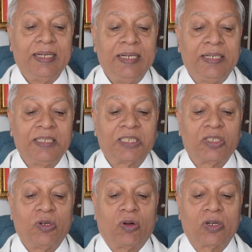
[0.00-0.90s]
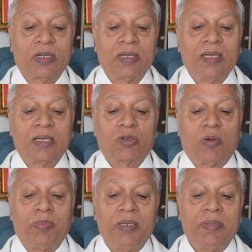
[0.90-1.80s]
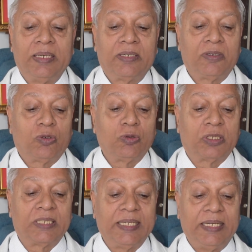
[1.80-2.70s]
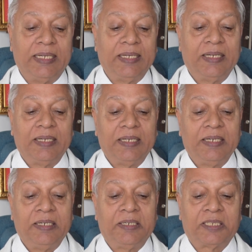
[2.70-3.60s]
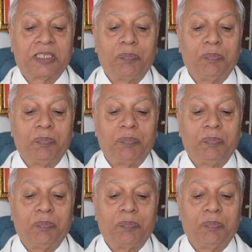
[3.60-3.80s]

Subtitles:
it is not compliment to say it's